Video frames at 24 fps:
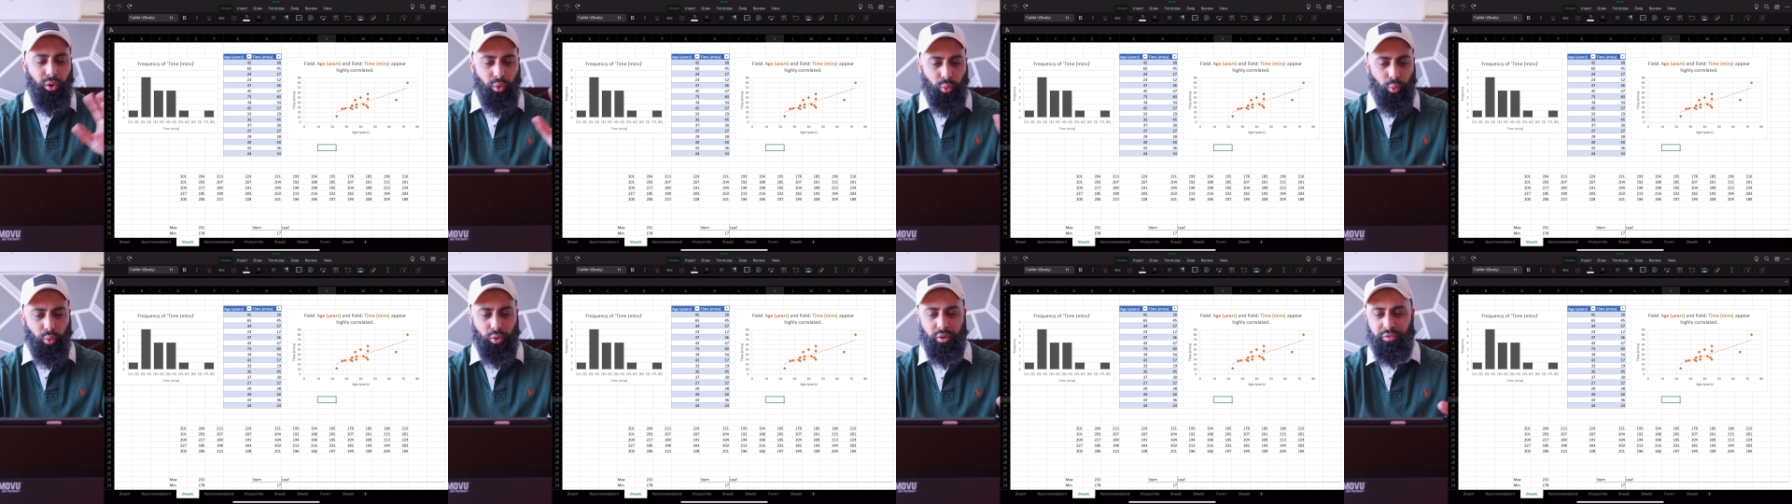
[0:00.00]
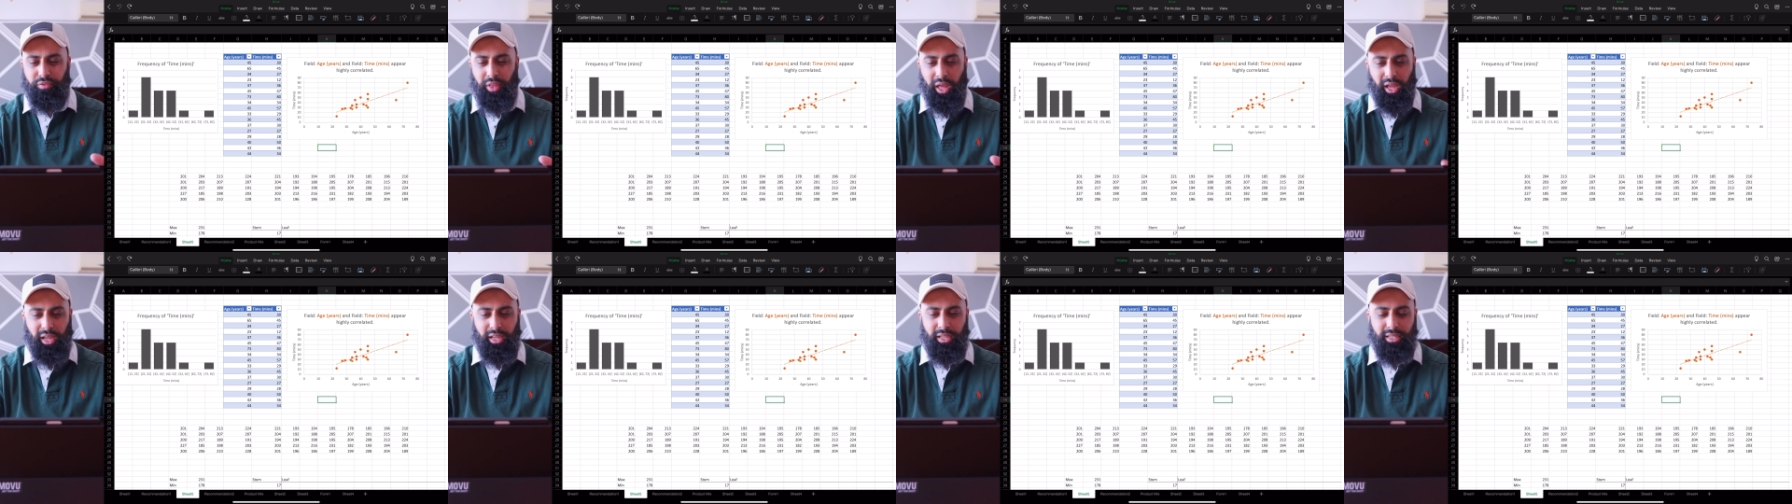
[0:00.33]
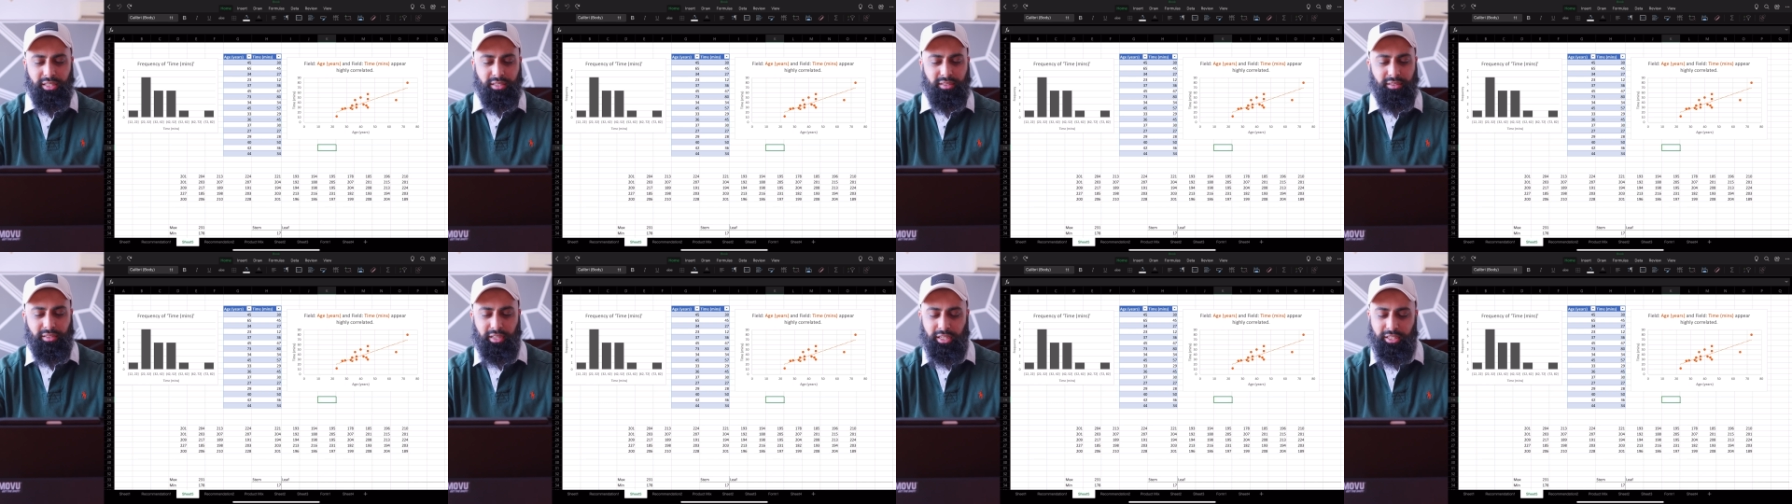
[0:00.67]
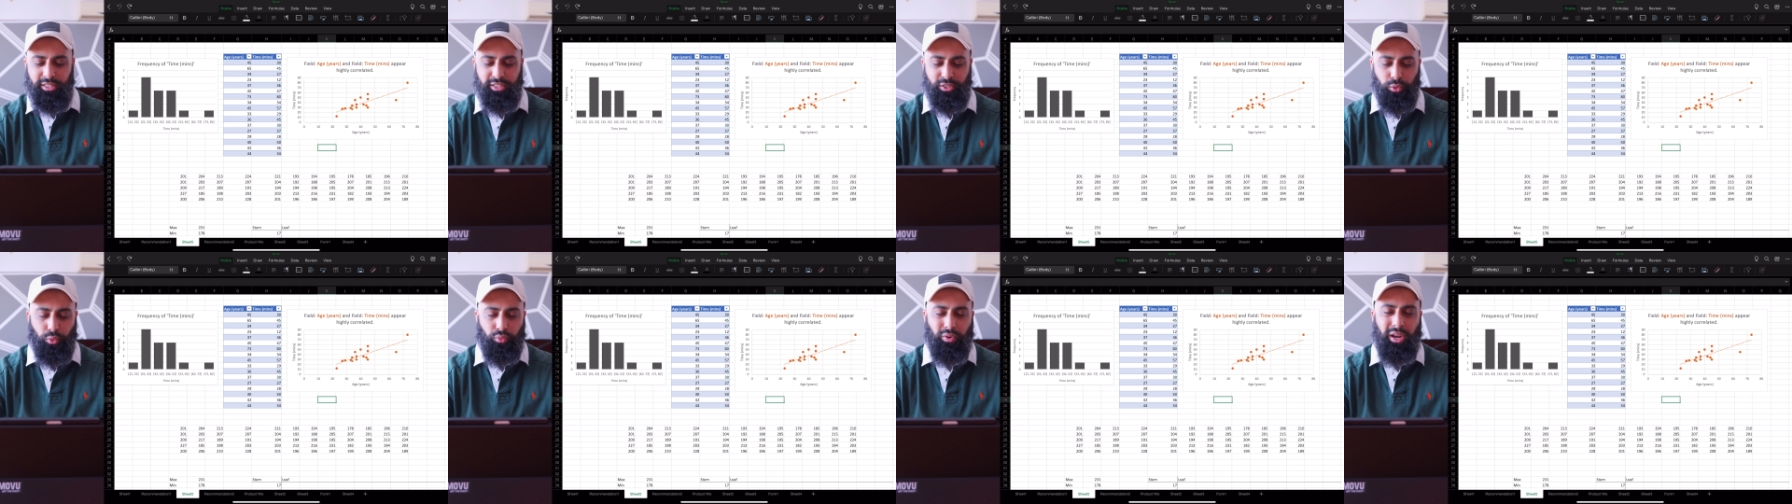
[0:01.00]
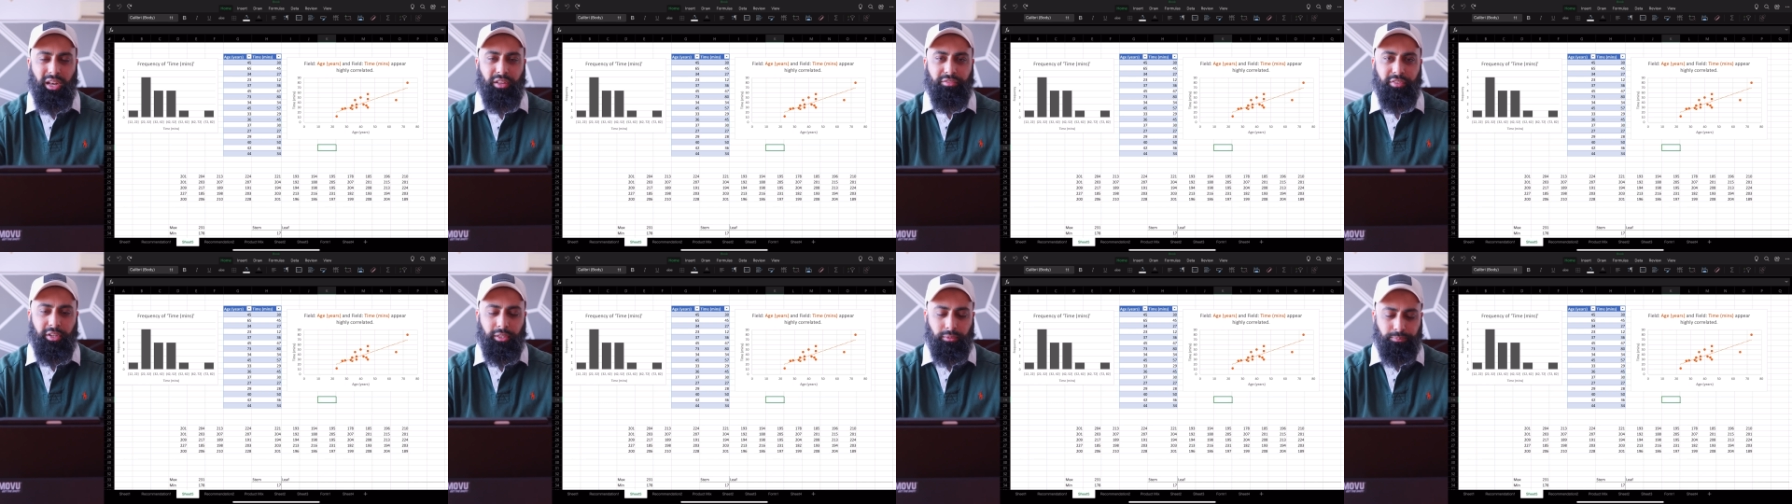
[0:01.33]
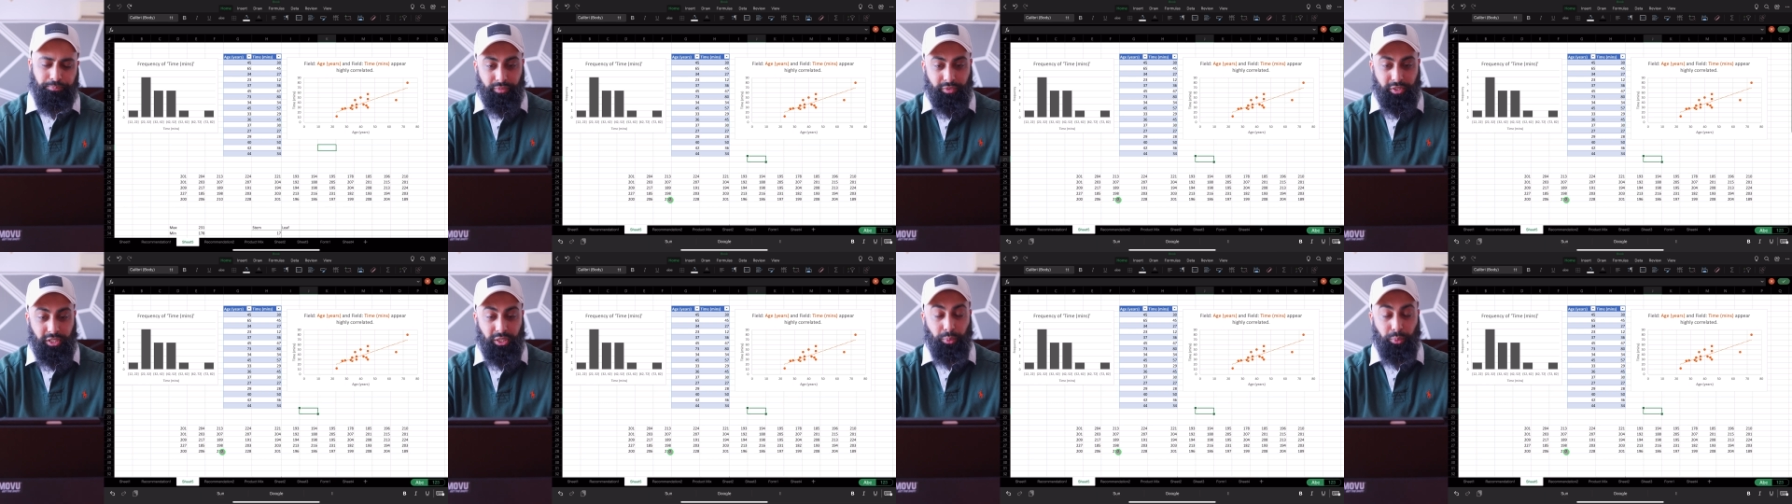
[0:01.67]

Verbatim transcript: All of that is, is still relevant.